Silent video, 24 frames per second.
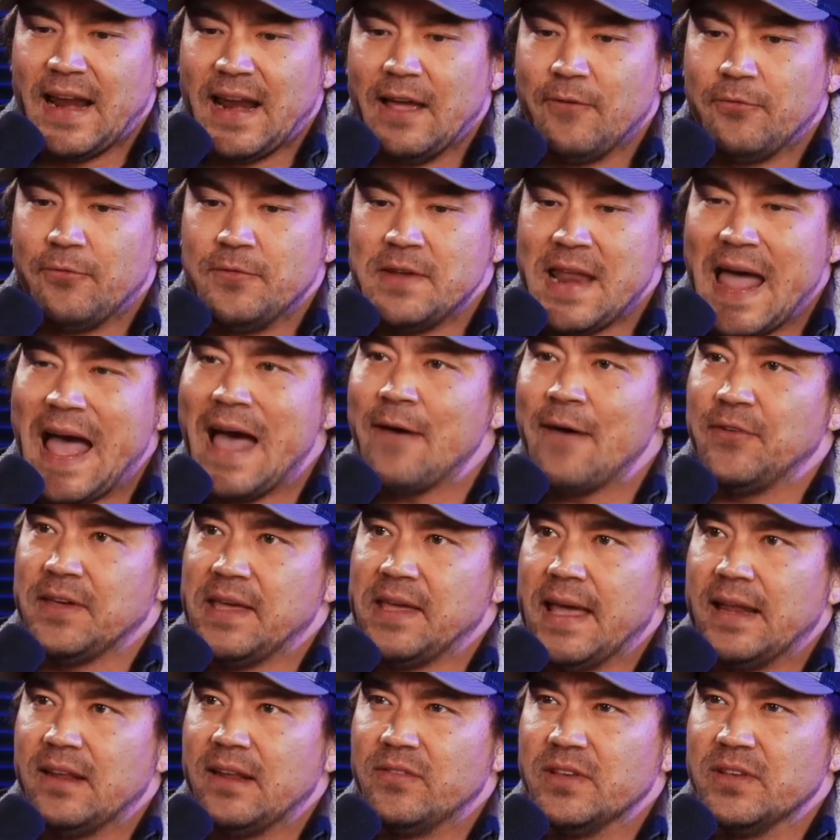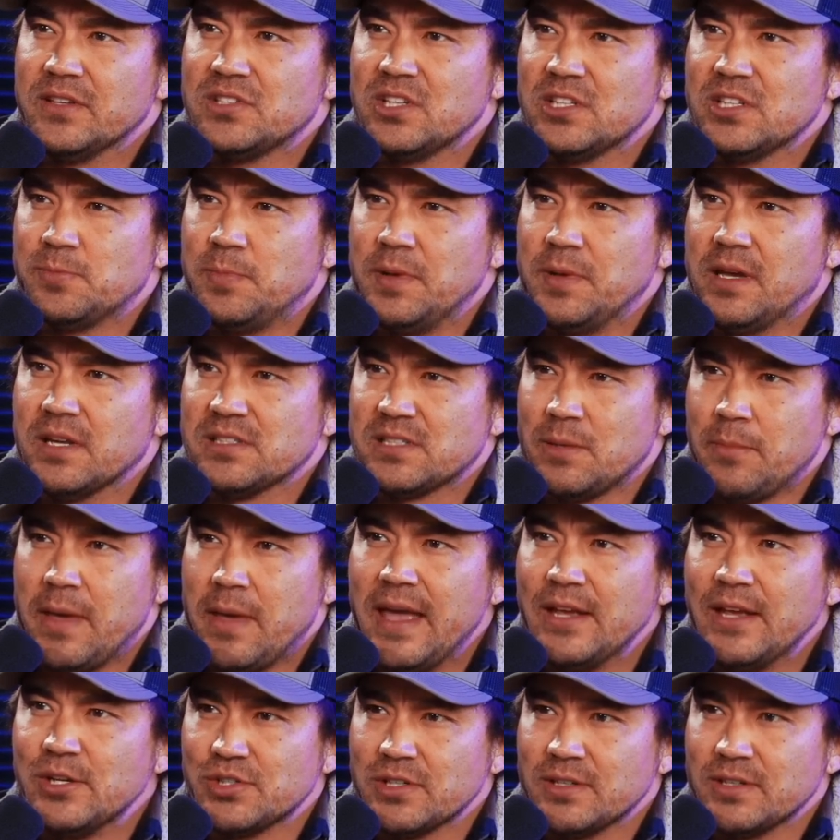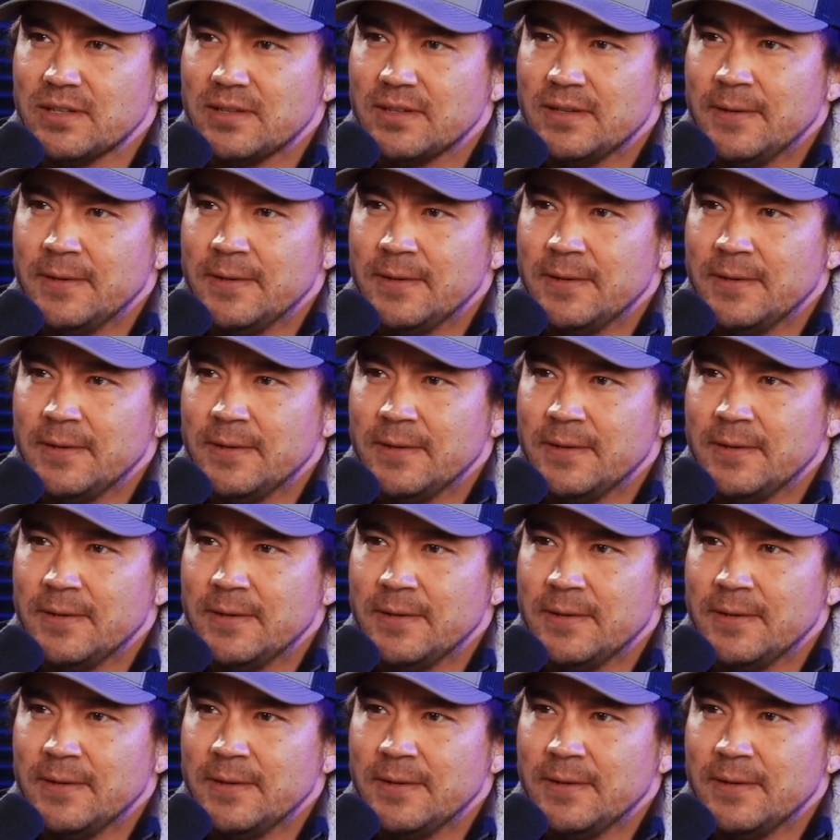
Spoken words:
I've navigated this is because I'm Asian.